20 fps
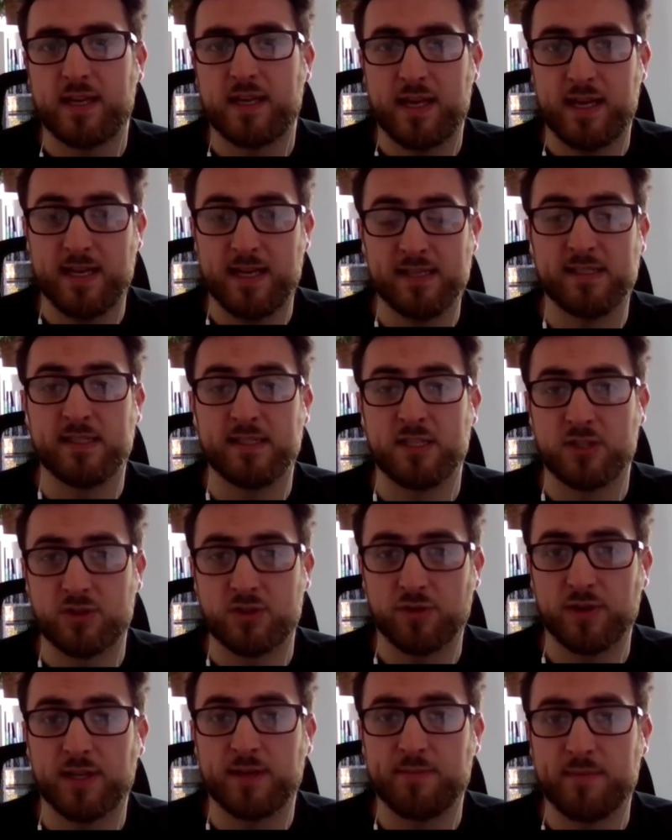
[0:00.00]
It is
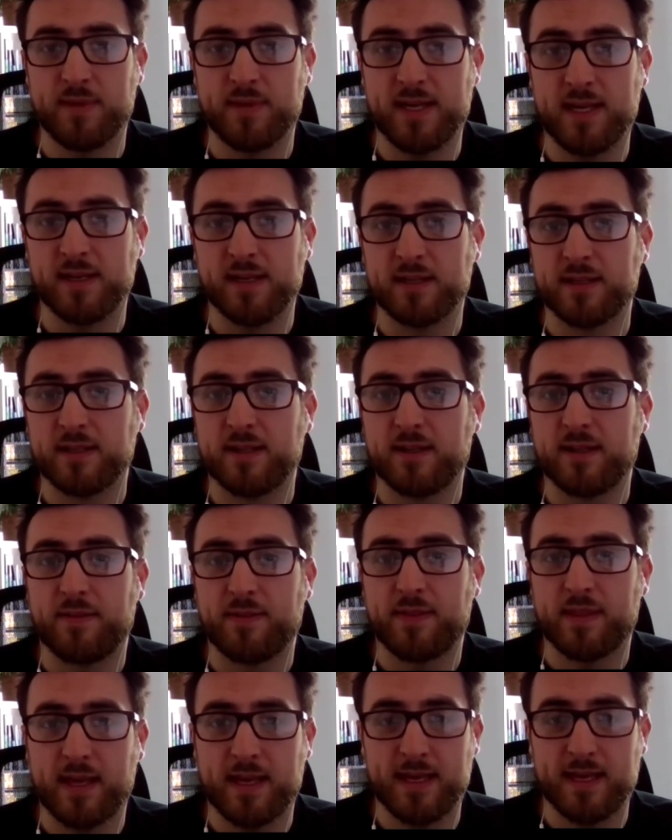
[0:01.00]
destroying me.
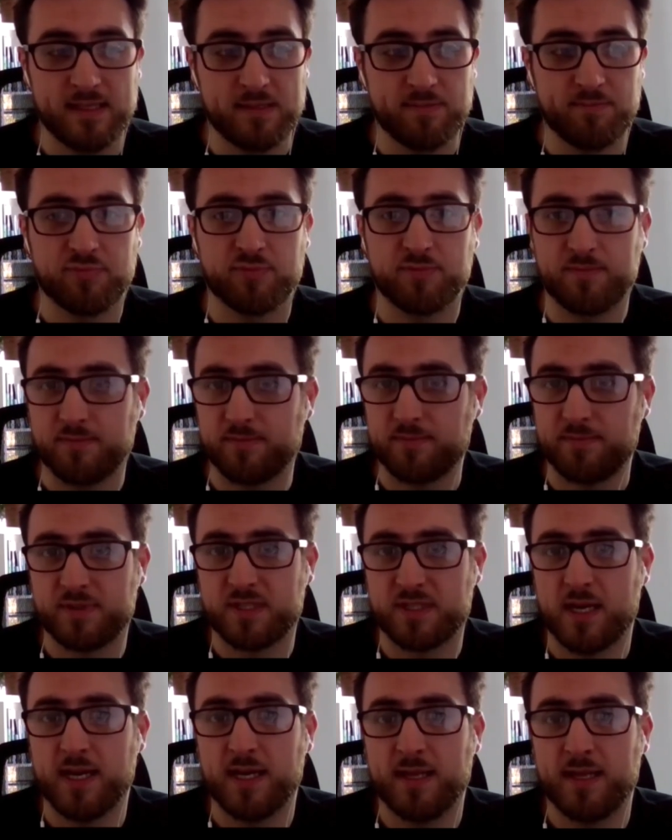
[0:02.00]
It is
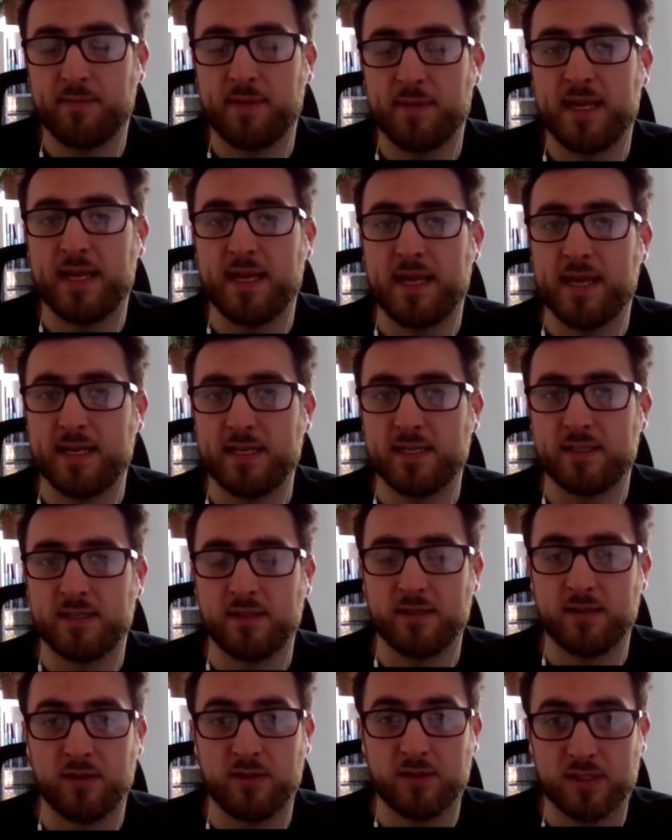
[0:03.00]
turning me
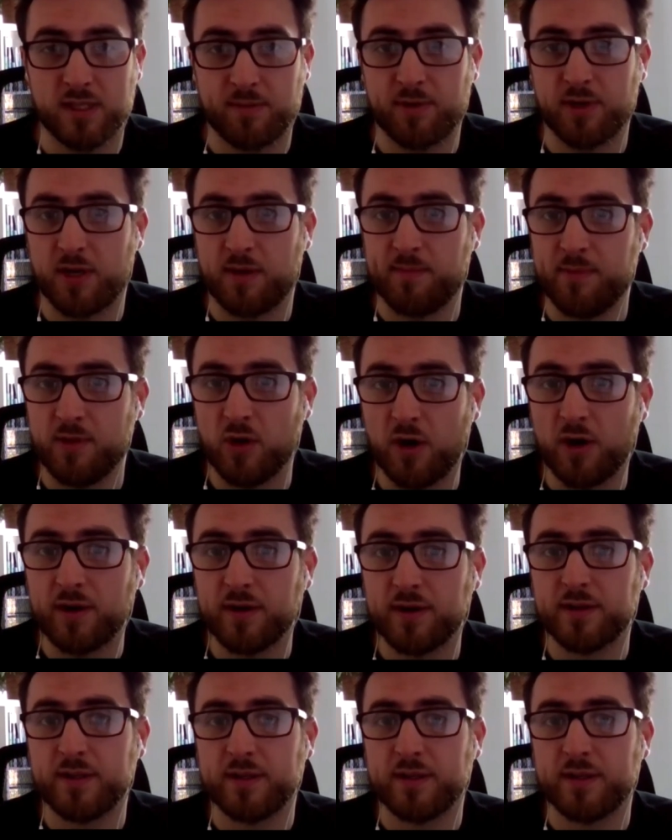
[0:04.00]
into someone I'm not.